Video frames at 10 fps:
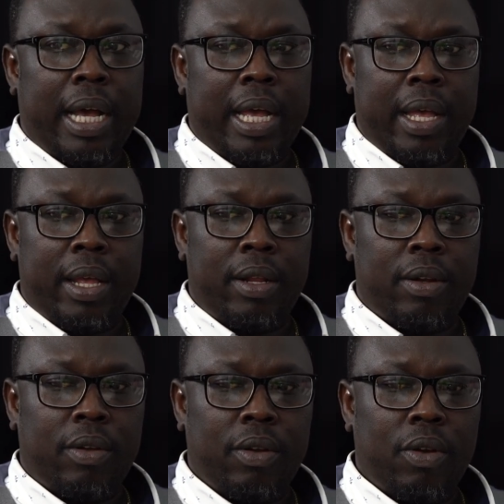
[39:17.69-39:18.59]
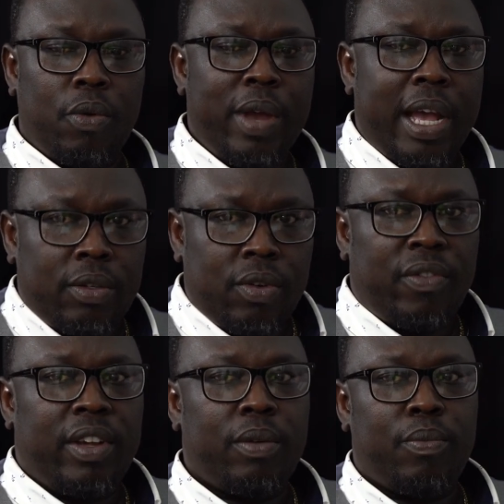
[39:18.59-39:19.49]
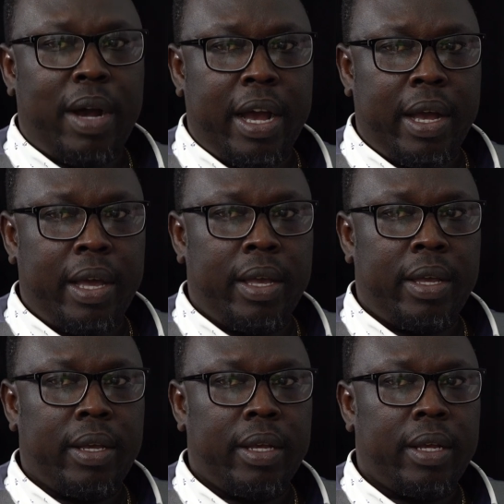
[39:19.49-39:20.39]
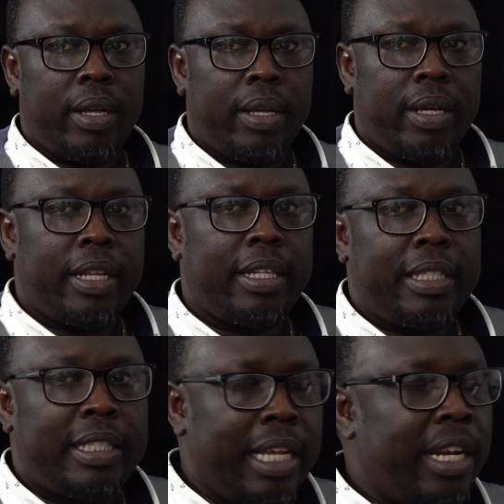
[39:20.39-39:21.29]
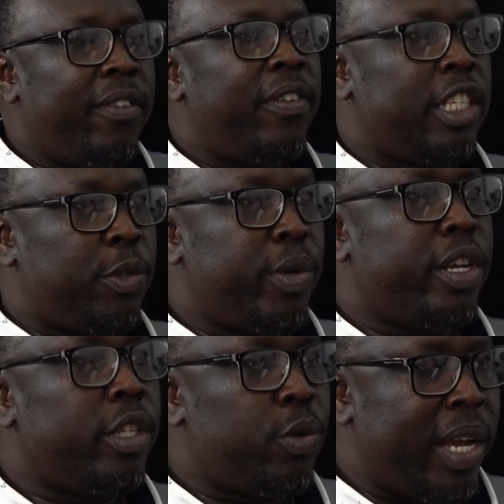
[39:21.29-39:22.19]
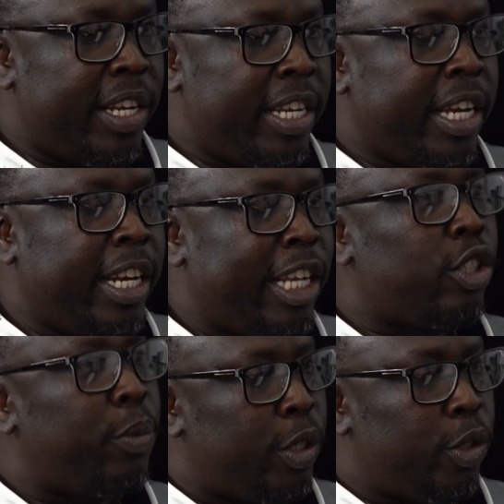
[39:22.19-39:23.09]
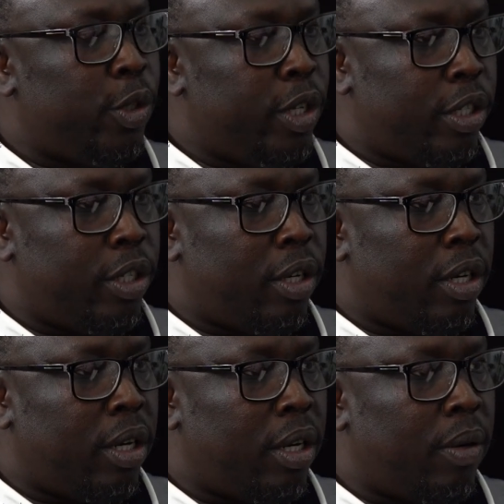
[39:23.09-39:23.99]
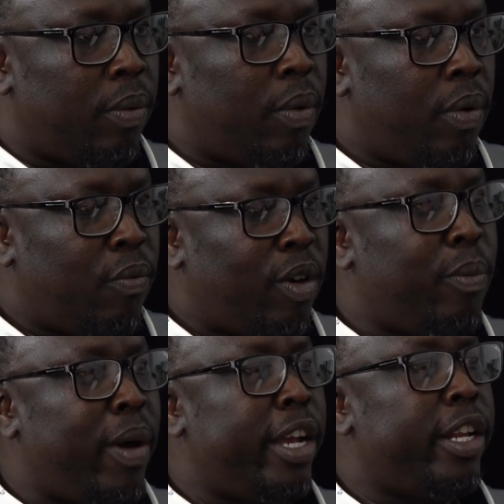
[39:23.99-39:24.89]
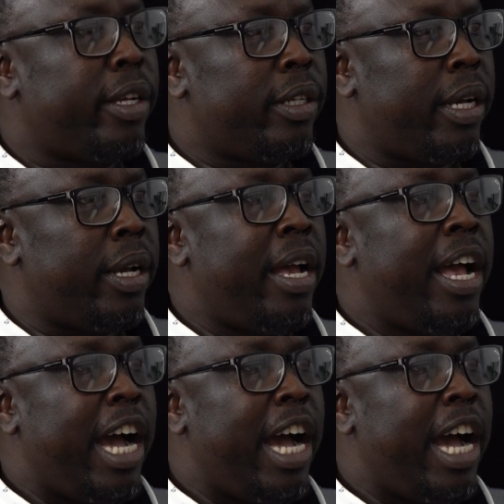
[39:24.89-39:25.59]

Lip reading: And we are driven by the lived experience. We are taking as opportunity of providing the